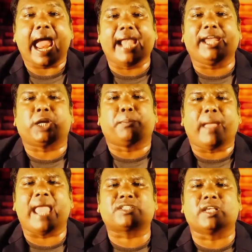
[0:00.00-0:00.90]
and it
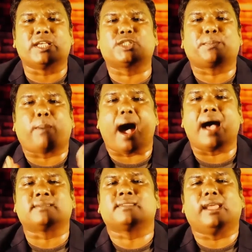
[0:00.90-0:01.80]
makes us
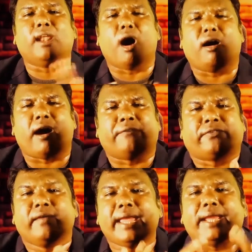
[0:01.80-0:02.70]
pause in awe of
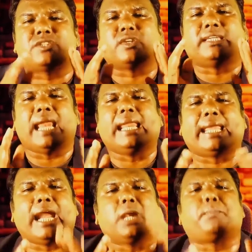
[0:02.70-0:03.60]
its
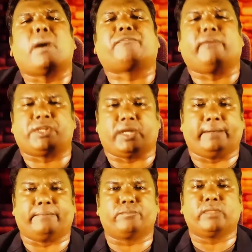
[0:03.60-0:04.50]
delicate
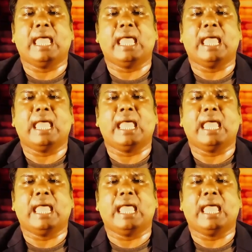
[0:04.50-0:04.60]
perfection.